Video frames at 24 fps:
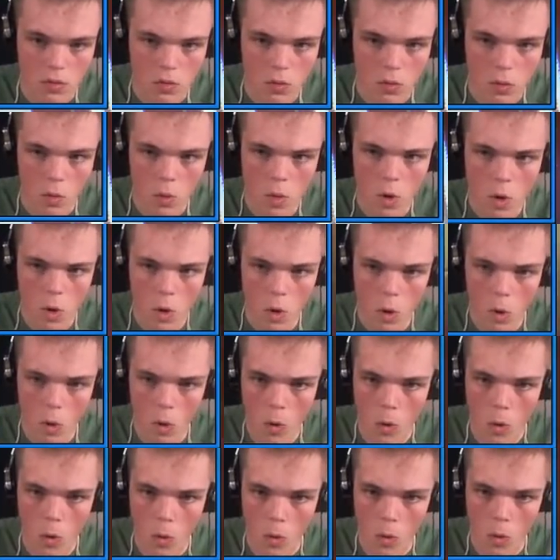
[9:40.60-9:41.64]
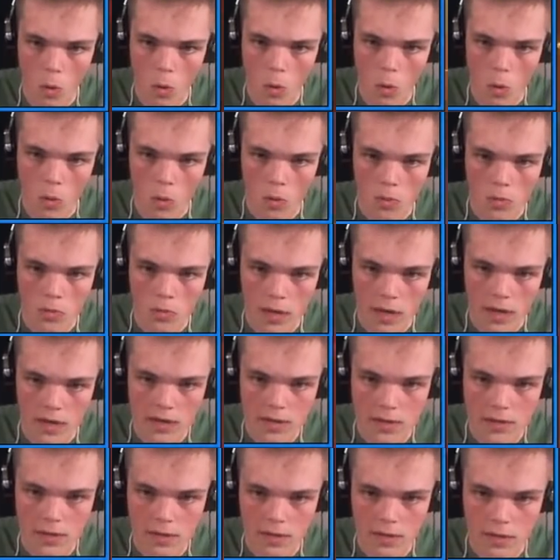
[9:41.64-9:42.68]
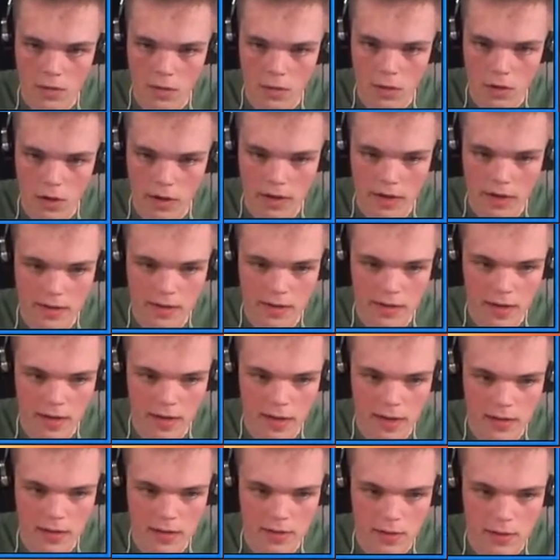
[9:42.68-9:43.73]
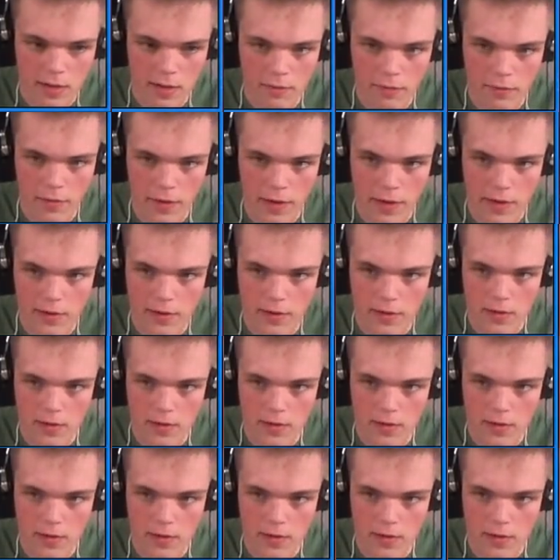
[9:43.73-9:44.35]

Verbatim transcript: Woo! That's... Oh, that, that adds to the effect.